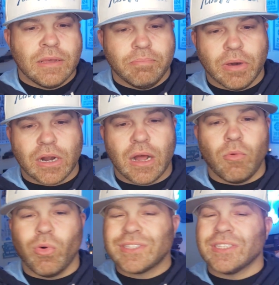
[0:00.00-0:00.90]

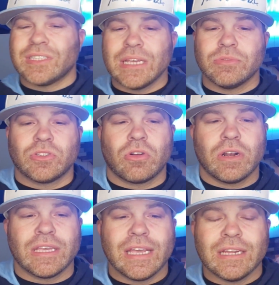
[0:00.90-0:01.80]
But once the team started
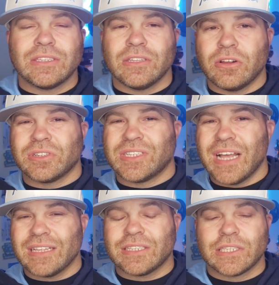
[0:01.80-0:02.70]
to get into their
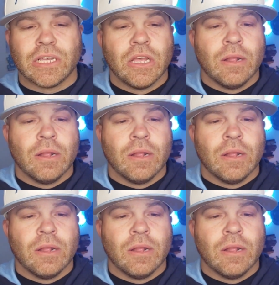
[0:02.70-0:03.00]
sets,